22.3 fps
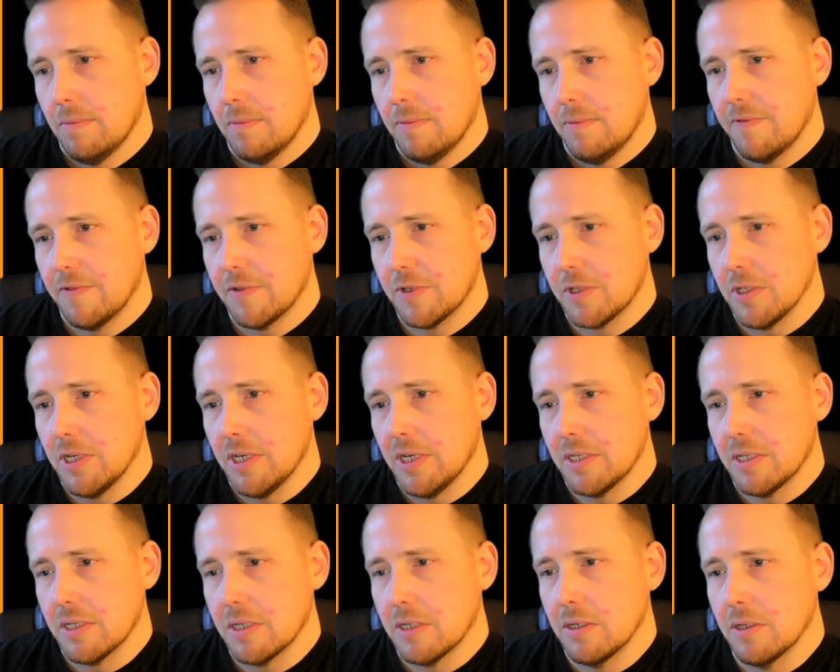
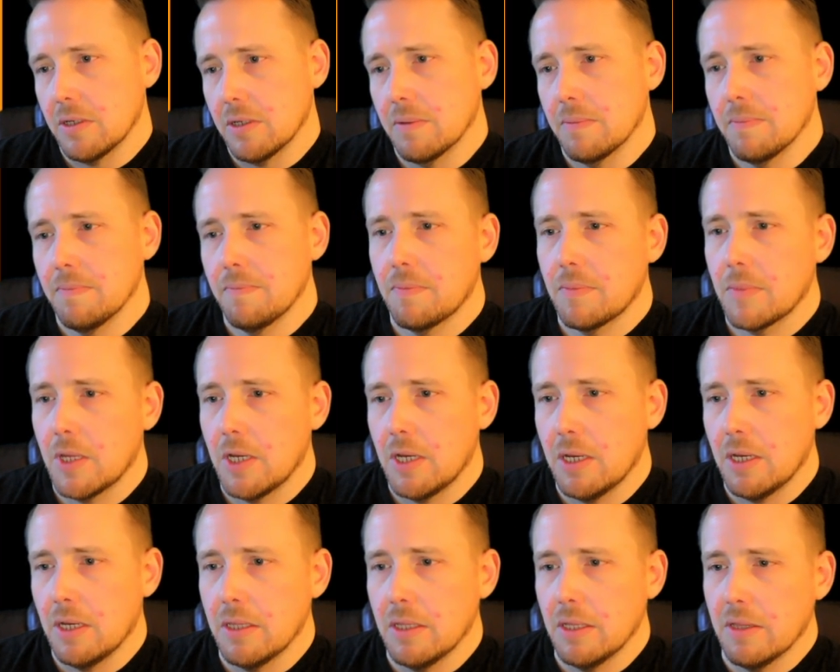Scholastic here.
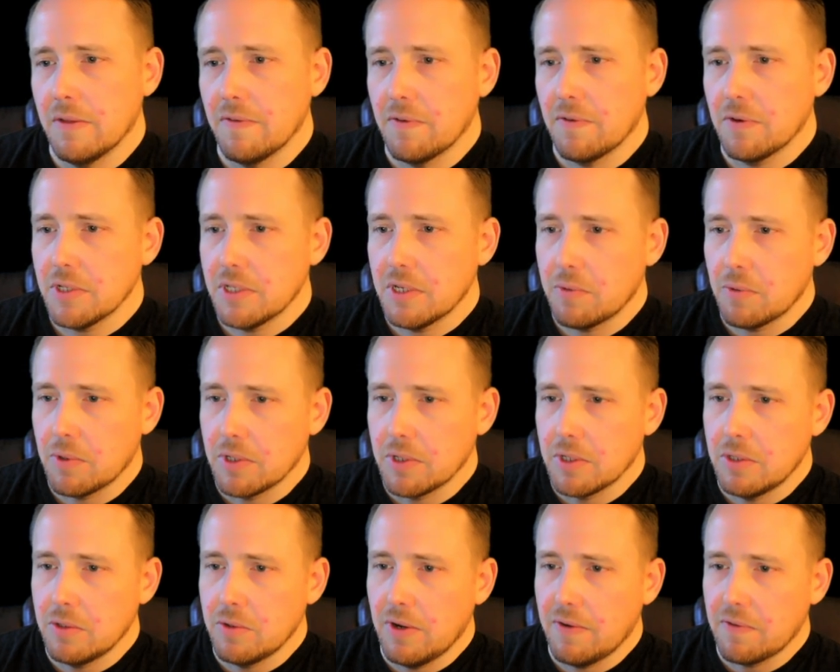And then the first thing we're going
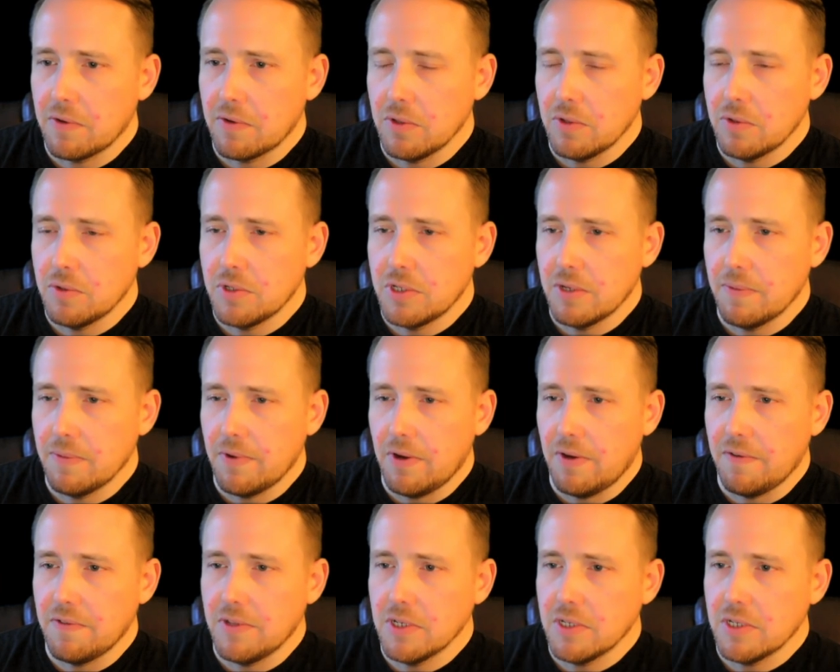to do after it loads up
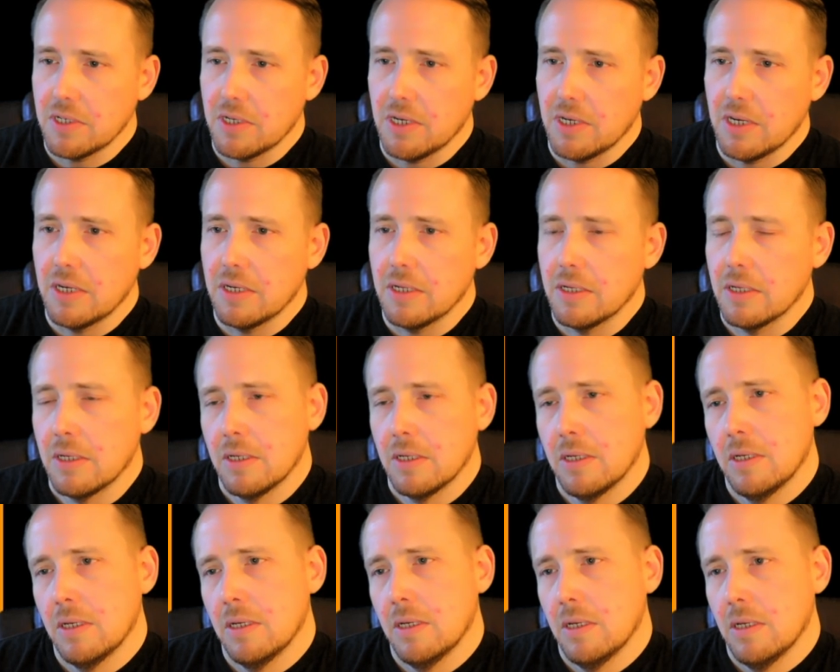off this side
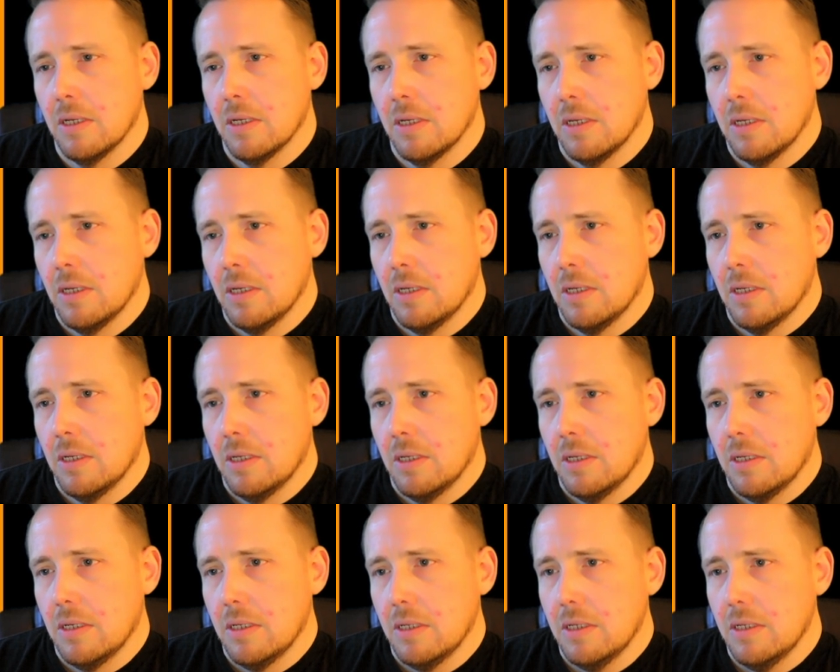
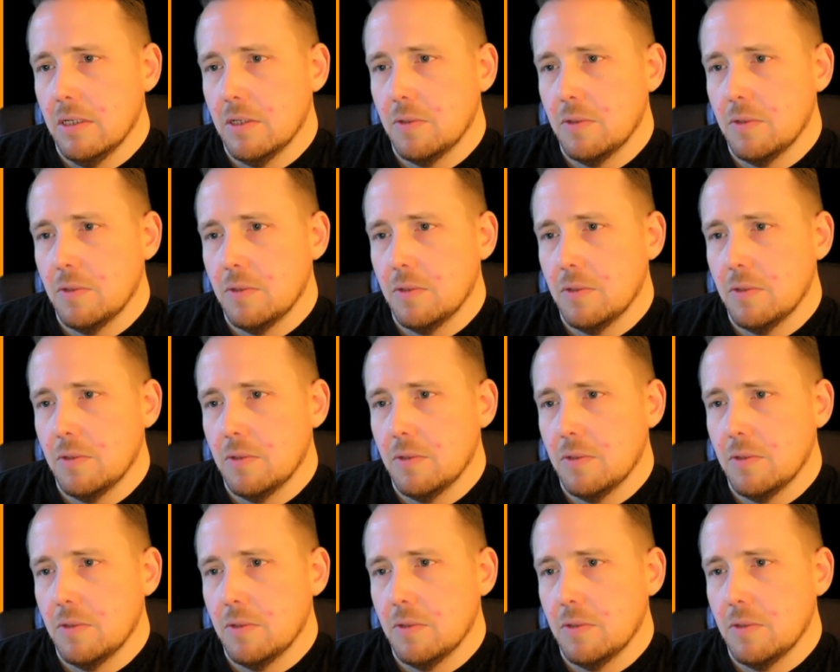is